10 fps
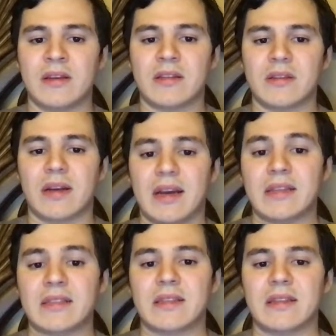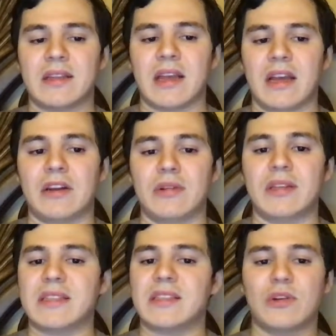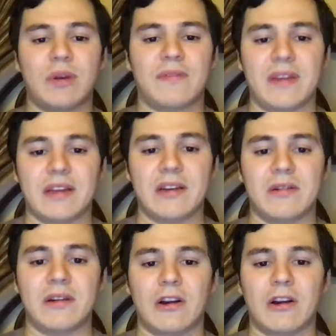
So guys, I know this is a quick video.